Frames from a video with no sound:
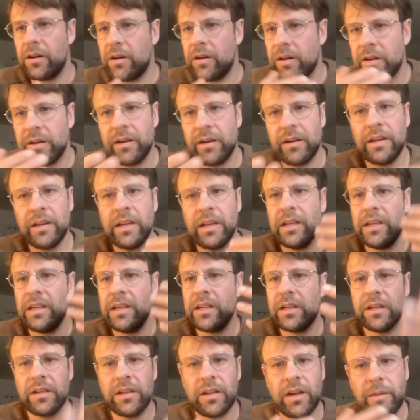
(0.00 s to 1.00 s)
on
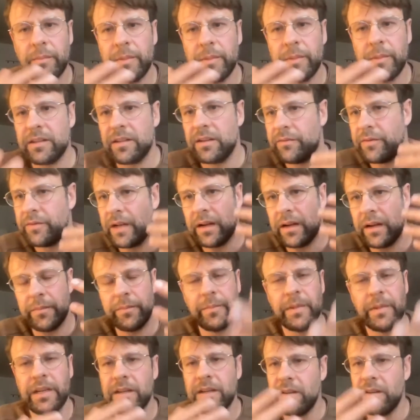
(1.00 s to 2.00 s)
economic
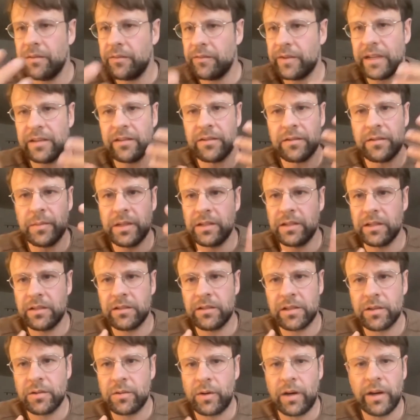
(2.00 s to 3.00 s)
development, investment, and
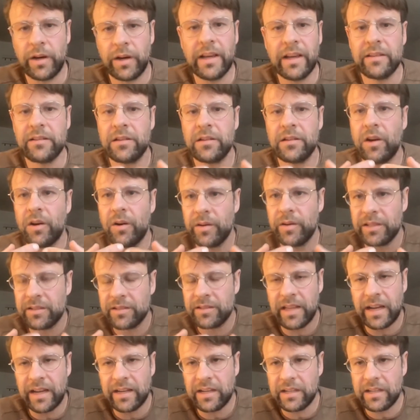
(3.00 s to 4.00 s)
so on, as long
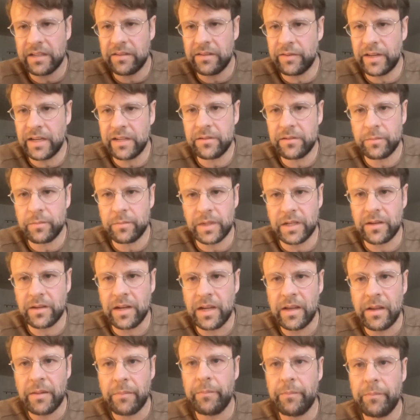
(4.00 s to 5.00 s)
as that investment
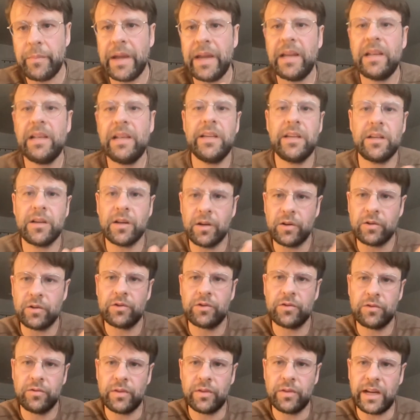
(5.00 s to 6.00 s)
mainly
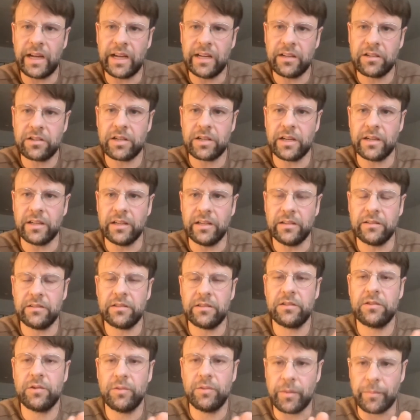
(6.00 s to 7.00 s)
goes to the Han
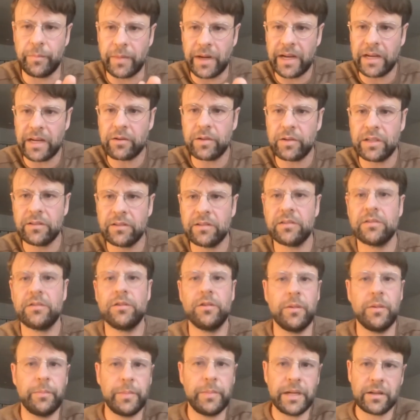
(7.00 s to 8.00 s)
Chinese, to the migrants,
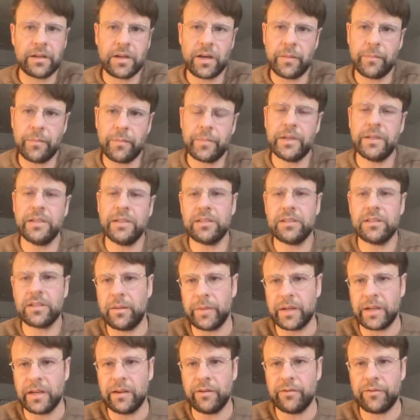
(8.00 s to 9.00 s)
to the big companies
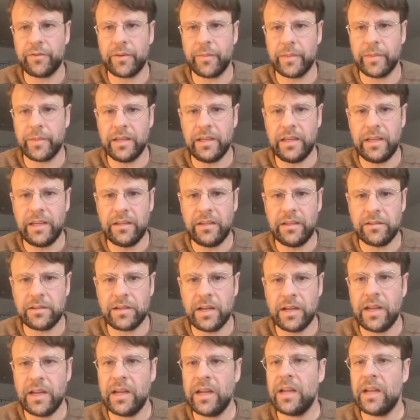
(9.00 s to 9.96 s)
coming in from the East,